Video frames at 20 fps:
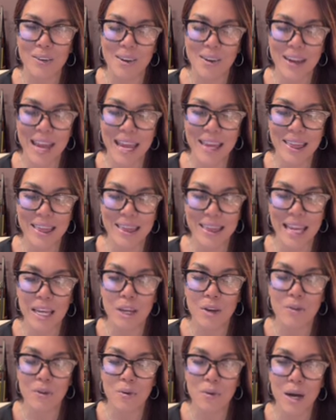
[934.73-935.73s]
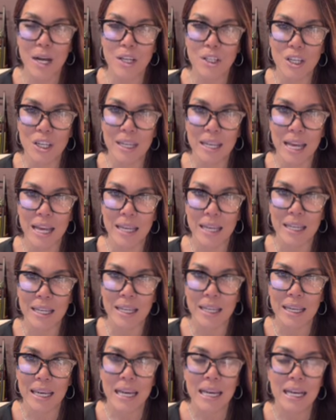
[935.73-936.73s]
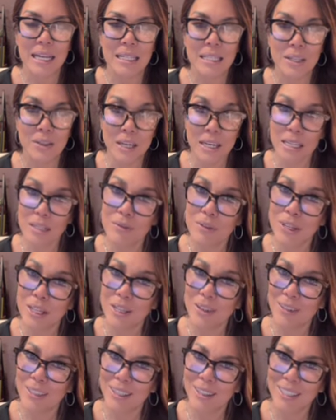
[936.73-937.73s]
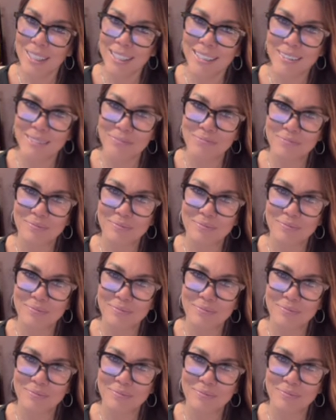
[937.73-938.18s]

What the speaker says: Okay, thank you for watching, and until the next video, aloha.